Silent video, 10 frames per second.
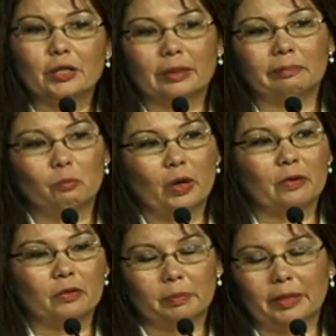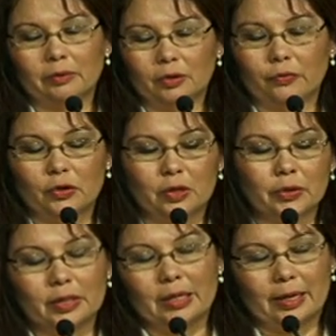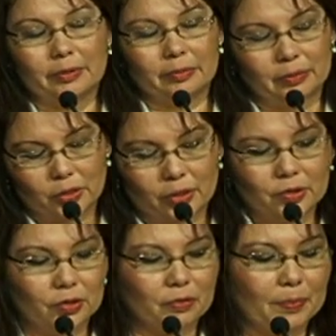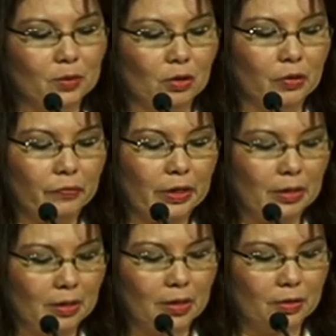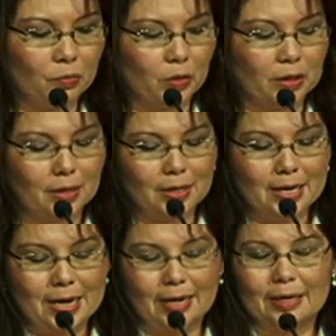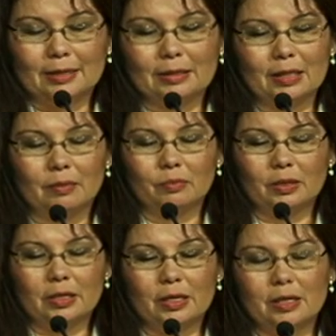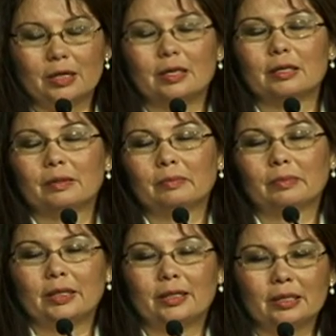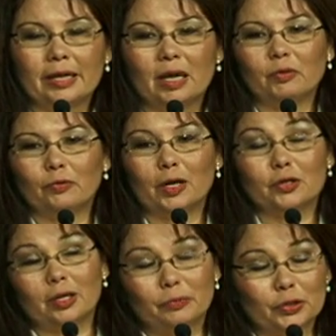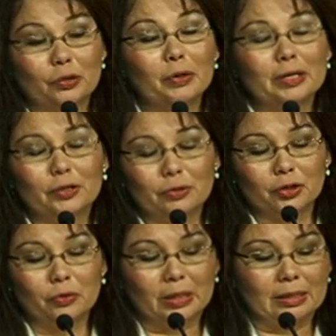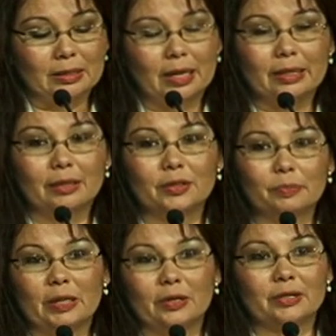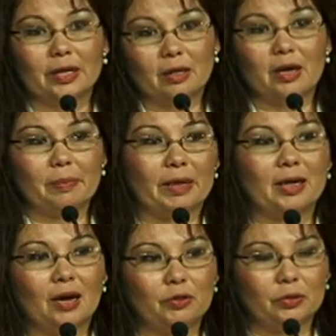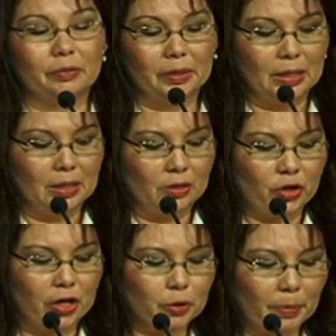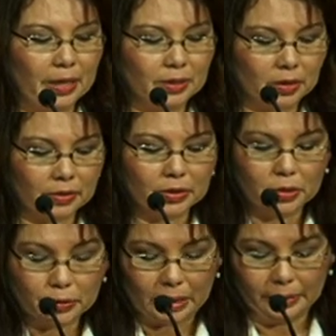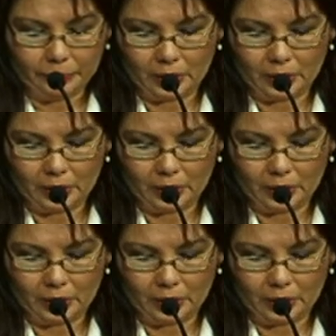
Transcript: One of them, I don't know if you noticed, has stars and stripes all over it, and the other one has it's in camouflage. And I was going to joke and say that it's because I thought I might have to change planes in Arizona.